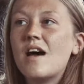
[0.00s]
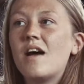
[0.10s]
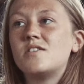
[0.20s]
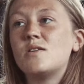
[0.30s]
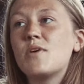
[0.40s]

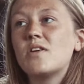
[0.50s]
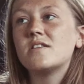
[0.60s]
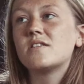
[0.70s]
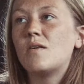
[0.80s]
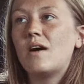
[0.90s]
To be
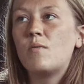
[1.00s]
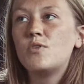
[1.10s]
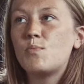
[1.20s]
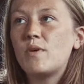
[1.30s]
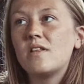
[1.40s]
honest, I
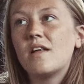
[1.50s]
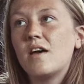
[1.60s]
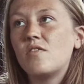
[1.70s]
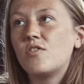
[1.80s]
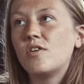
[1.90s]
would have been
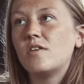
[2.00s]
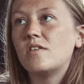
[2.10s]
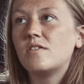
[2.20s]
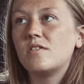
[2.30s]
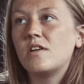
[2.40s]
there for,
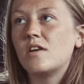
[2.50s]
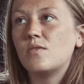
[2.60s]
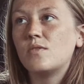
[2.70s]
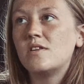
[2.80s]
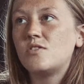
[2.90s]

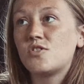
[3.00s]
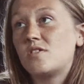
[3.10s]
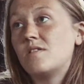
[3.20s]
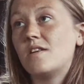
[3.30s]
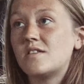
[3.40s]
and just
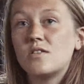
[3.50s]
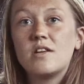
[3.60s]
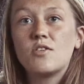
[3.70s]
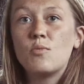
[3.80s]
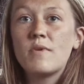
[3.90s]
until
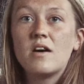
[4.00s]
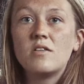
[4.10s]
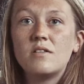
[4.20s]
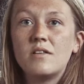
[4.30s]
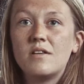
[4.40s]
they'd cut me
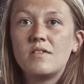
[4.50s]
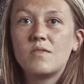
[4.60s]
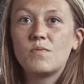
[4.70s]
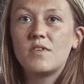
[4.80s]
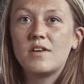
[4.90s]
out,
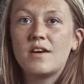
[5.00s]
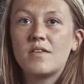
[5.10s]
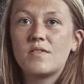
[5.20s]
and yeah,